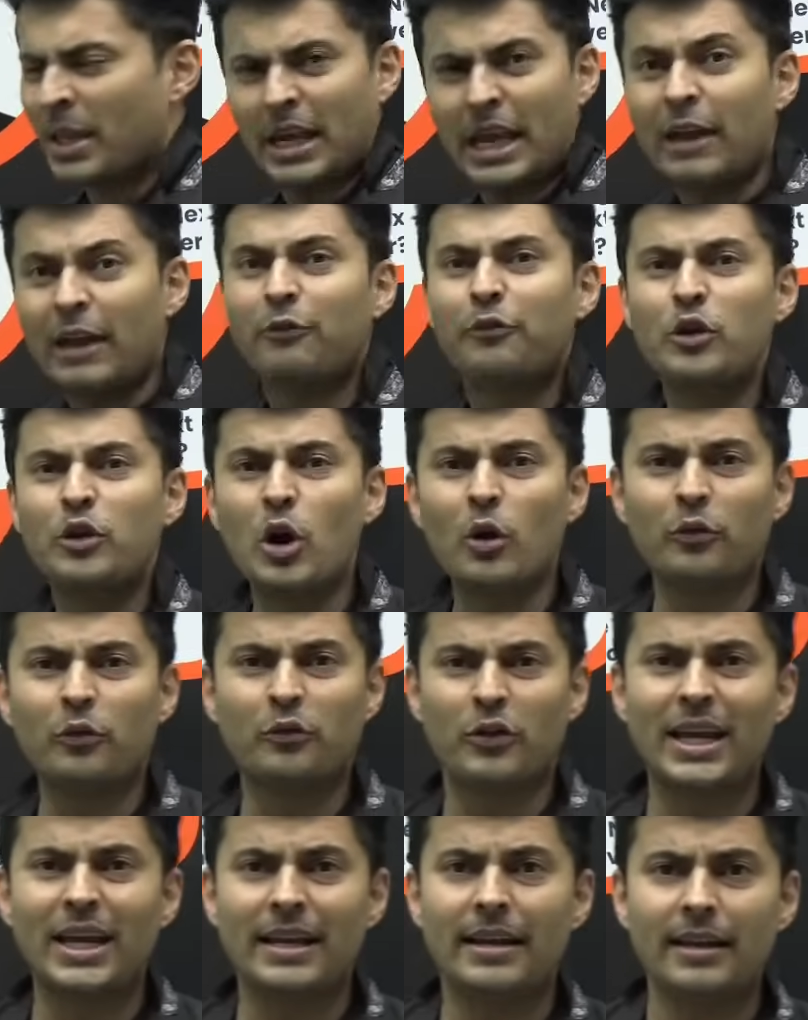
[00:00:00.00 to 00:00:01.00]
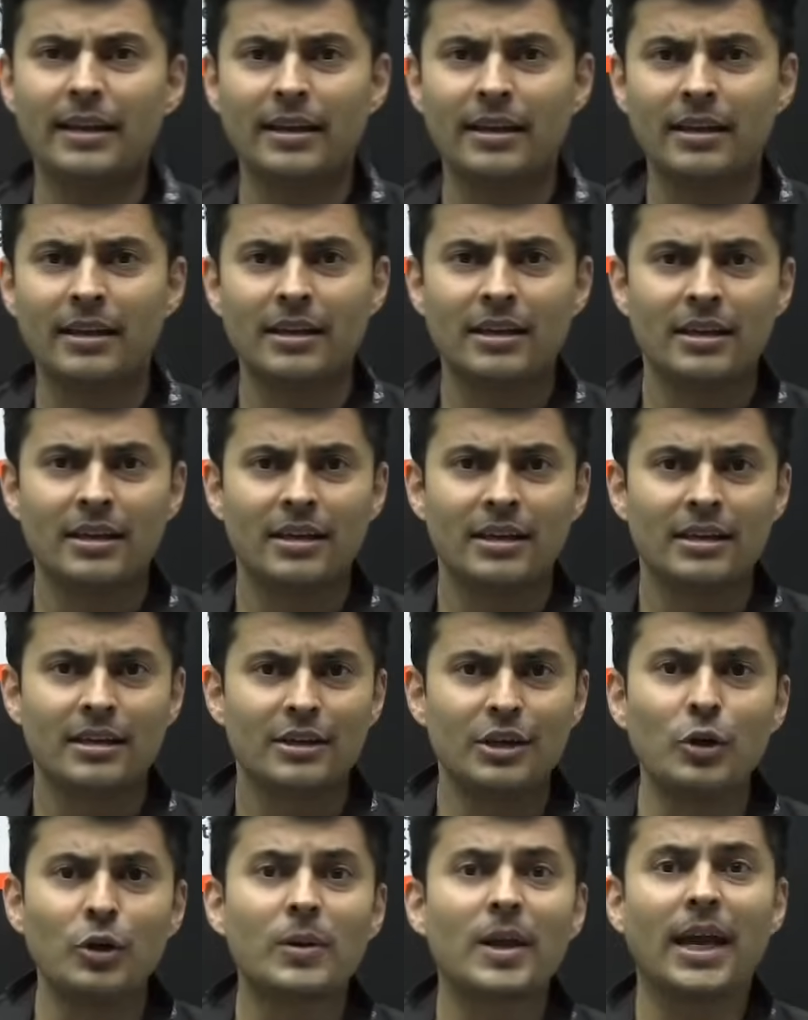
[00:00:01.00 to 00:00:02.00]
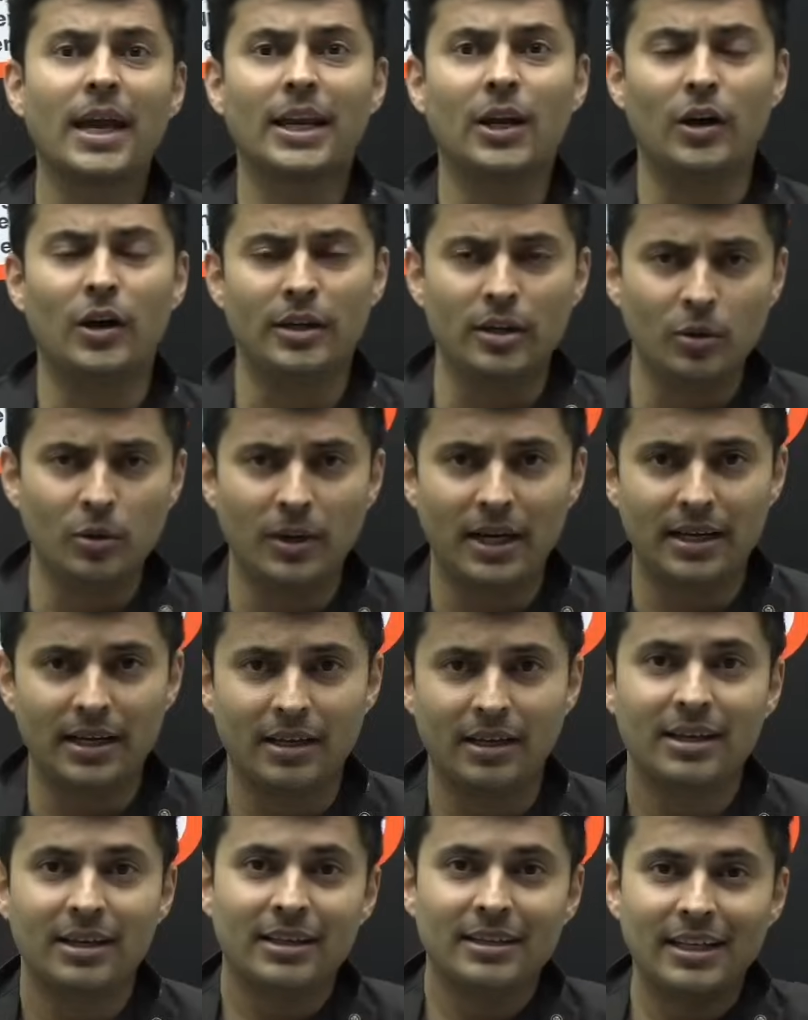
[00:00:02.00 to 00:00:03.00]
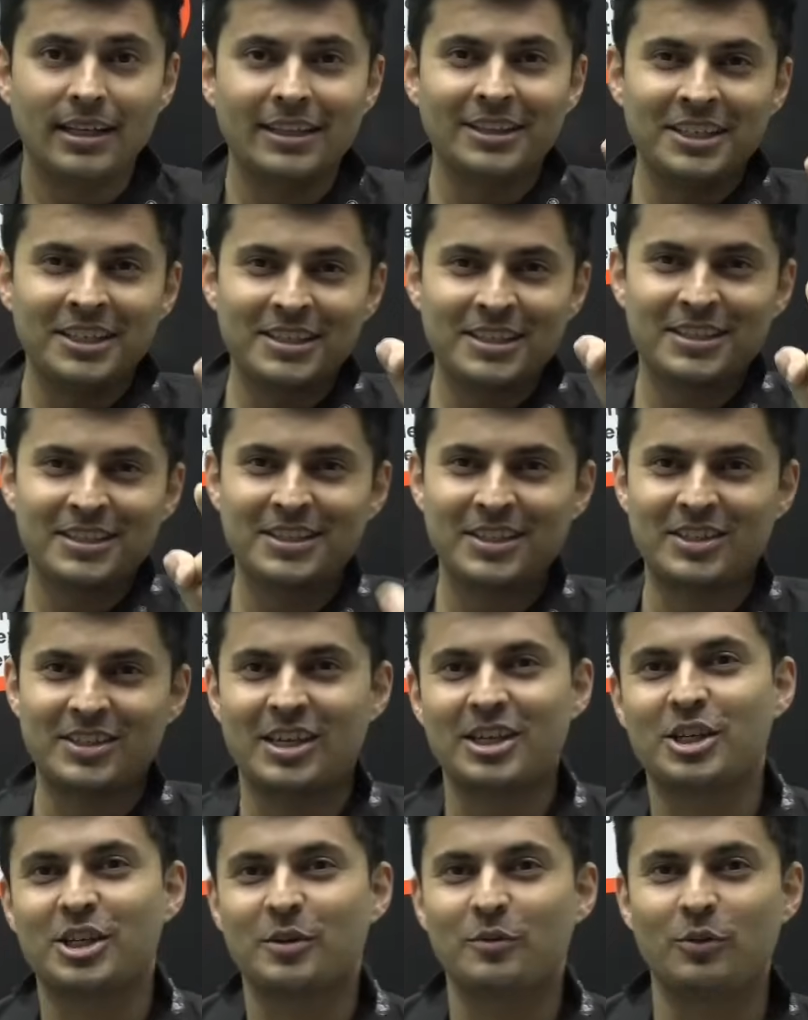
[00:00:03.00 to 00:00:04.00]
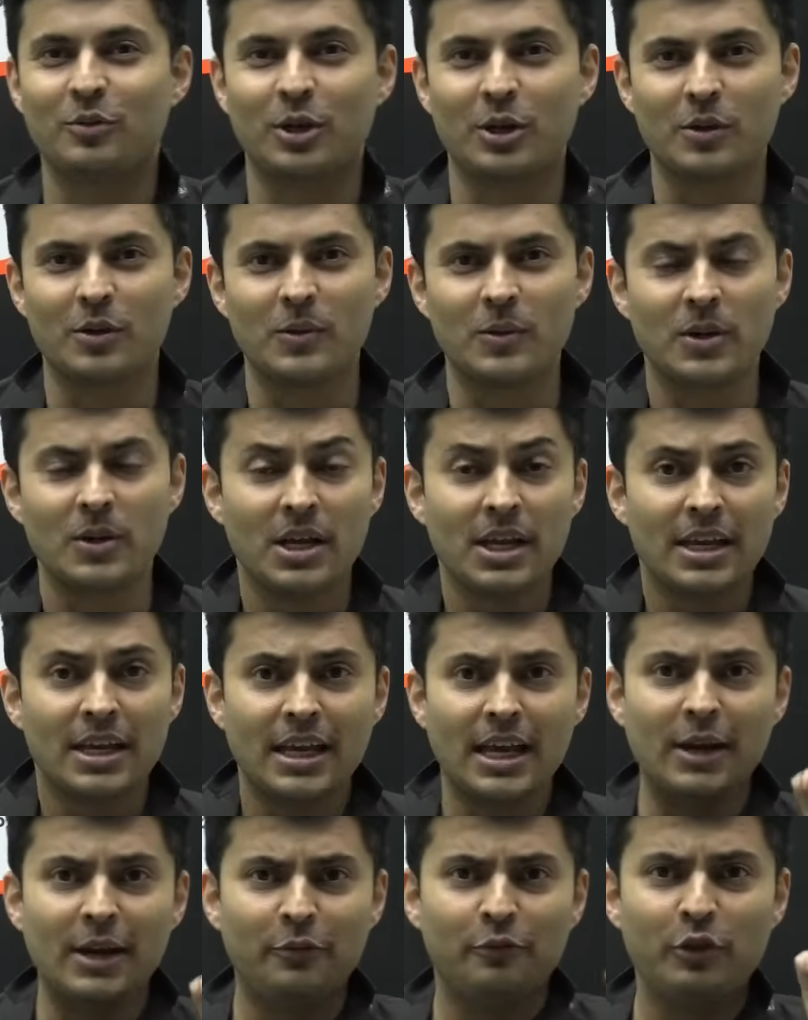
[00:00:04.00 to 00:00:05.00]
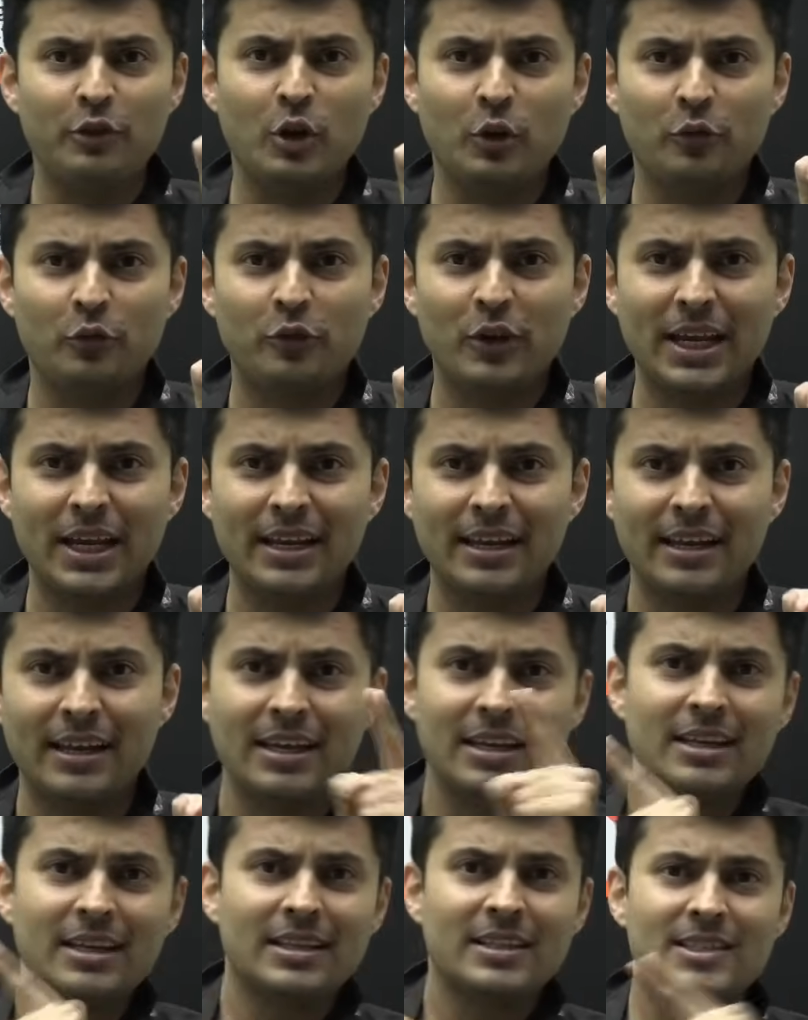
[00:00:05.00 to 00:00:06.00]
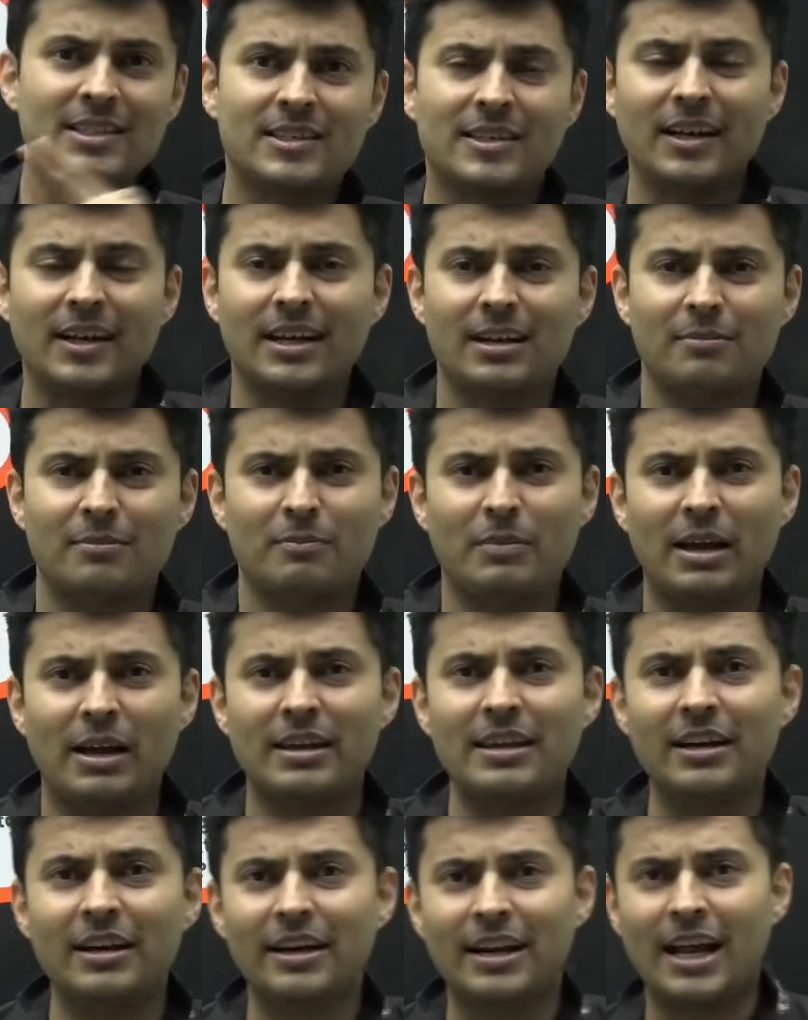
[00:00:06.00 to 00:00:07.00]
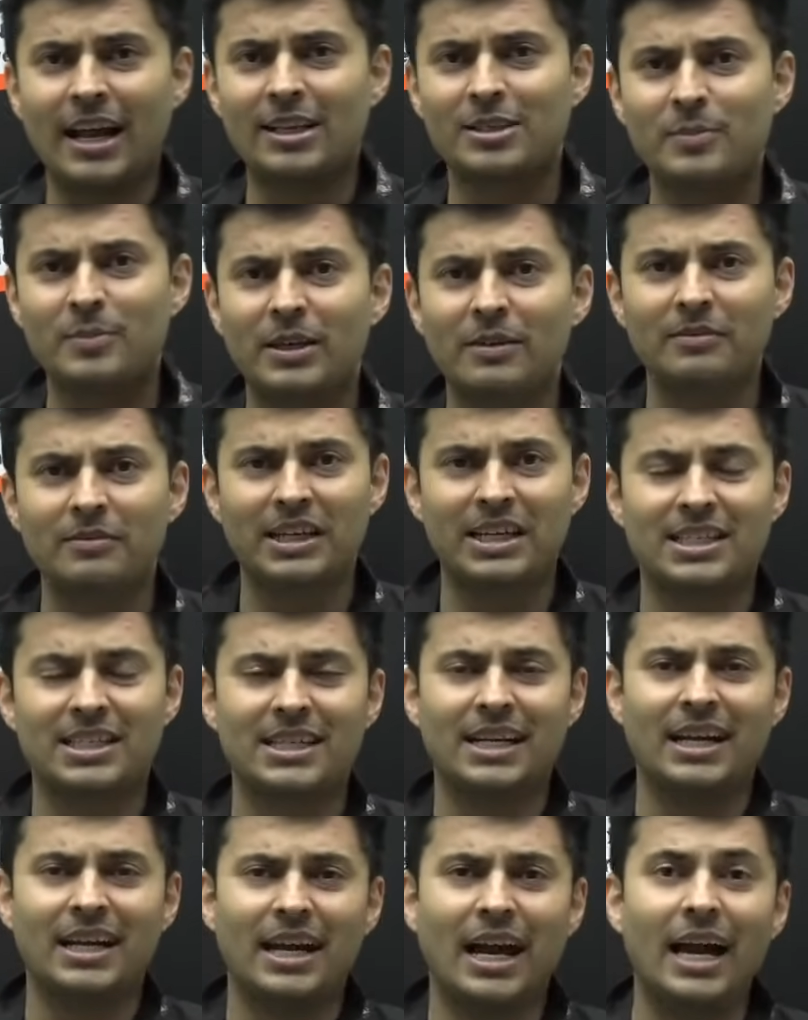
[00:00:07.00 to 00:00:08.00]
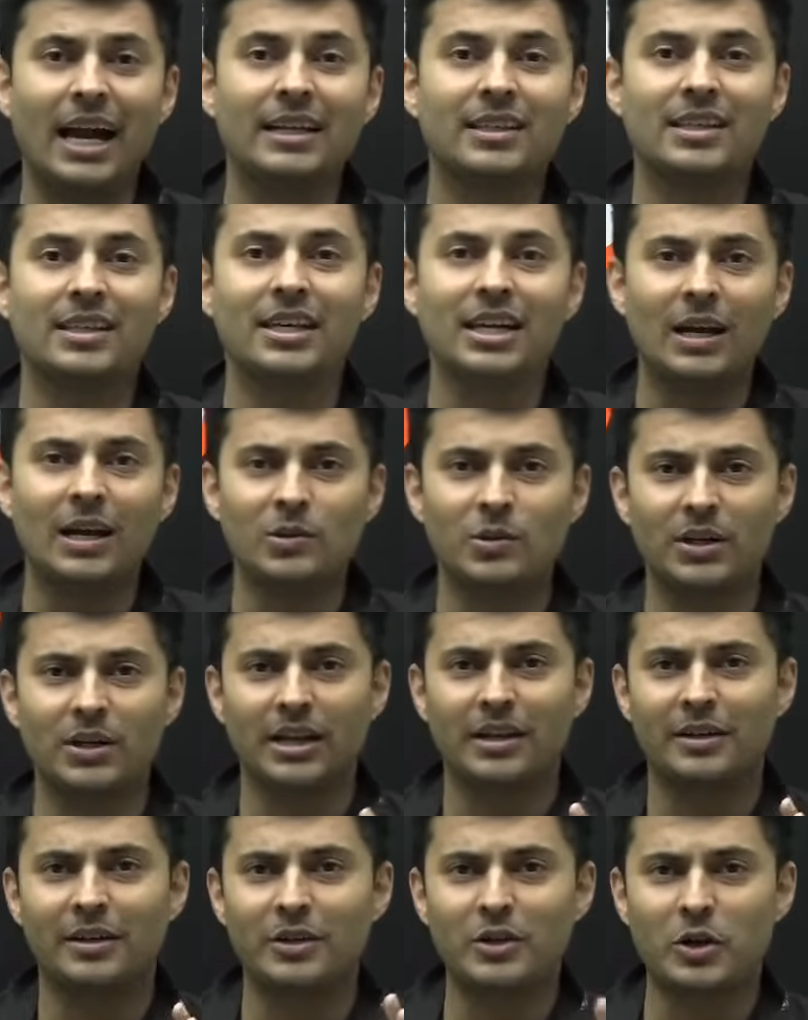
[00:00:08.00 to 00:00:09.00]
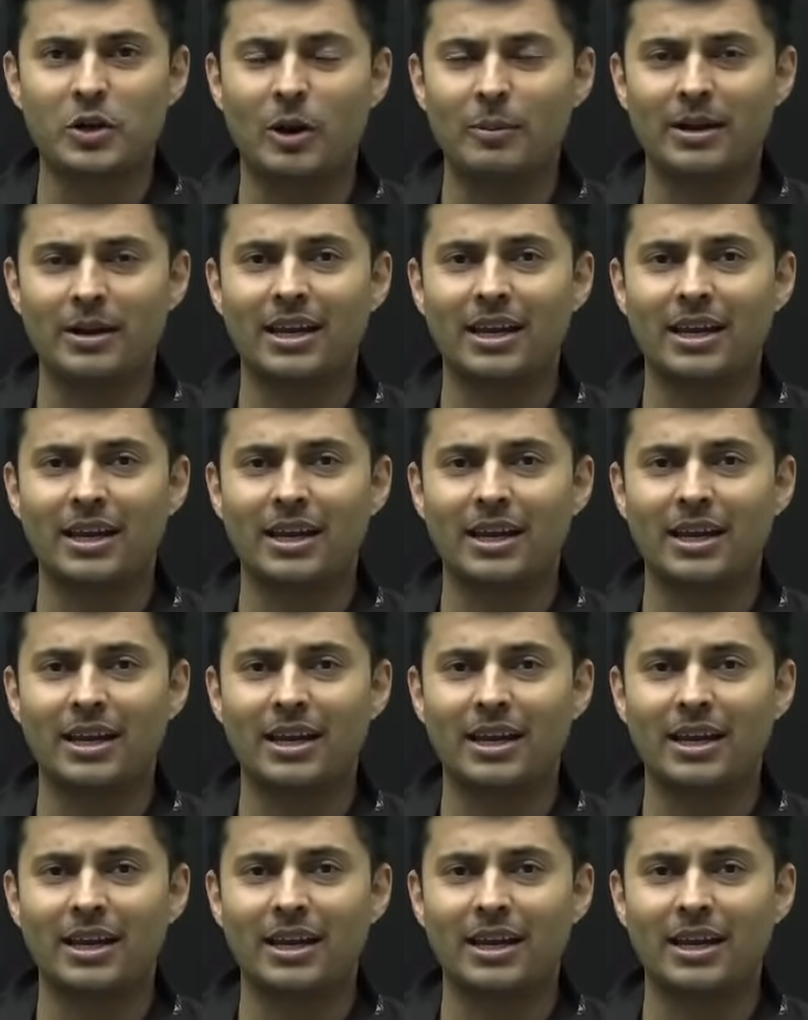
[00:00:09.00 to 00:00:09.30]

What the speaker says: If you feel you cannot do it, then this is the session for you. If you feel, sir, my year has been wasted, I think I have to take a drop